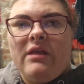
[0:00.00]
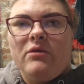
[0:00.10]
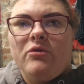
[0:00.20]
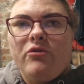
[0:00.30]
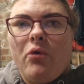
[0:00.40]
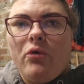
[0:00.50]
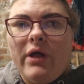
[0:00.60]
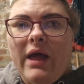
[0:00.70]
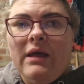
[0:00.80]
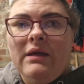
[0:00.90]
Then there was
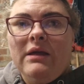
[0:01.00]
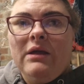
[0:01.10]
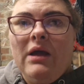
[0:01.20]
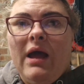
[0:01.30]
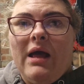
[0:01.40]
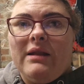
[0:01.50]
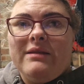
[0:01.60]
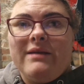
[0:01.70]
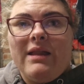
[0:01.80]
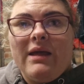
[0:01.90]
Olga and
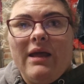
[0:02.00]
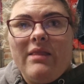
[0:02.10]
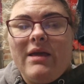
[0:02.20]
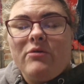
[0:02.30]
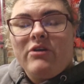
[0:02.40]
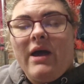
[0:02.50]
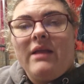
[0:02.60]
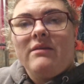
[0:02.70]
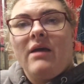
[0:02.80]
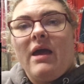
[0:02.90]
Angelica. They were
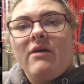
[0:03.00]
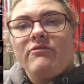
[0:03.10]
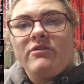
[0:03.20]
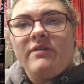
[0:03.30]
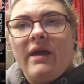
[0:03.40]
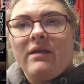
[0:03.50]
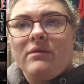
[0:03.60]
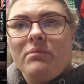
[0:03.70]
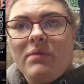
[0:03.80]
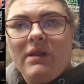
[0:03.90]
tied for
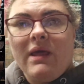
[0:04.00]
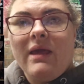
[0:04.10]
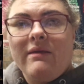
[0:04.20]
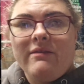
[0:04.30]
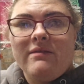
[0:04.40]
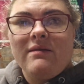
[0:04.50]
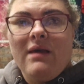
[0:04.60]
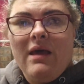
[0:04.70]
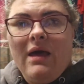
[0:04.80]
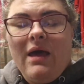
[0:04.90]
second place.